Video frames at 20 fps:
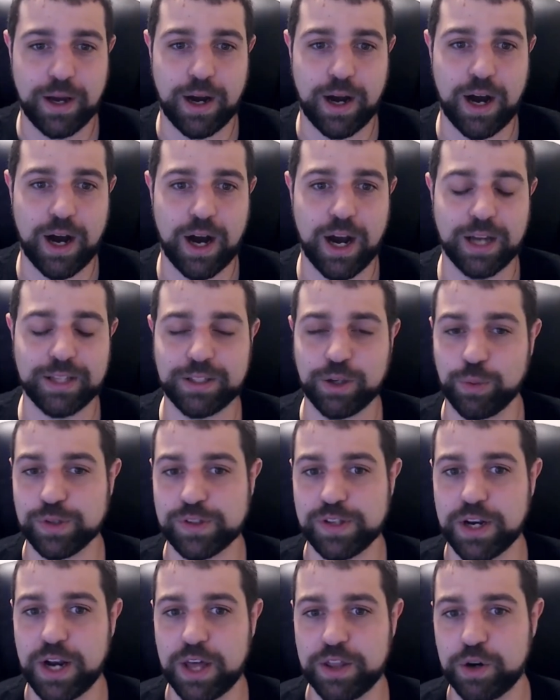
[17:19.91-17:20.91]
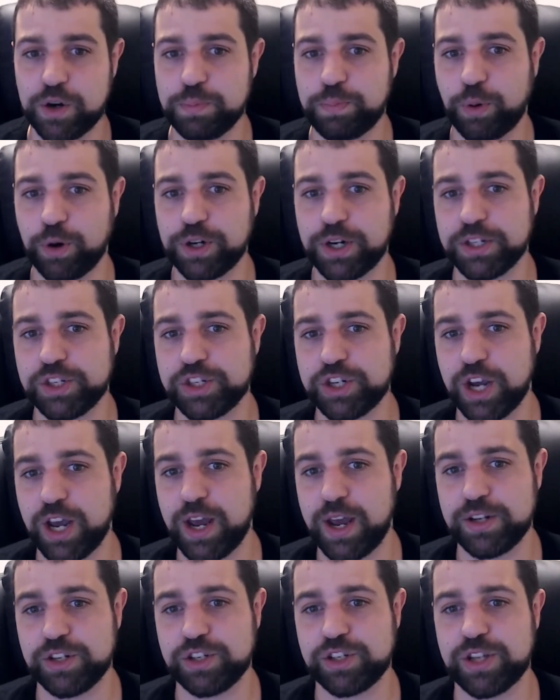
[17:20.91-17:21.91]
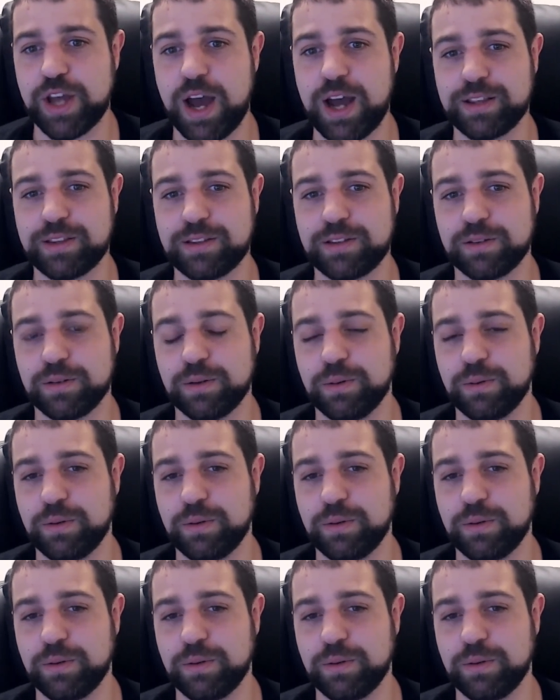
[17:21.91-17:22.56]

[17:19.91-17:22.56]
And there was another important change that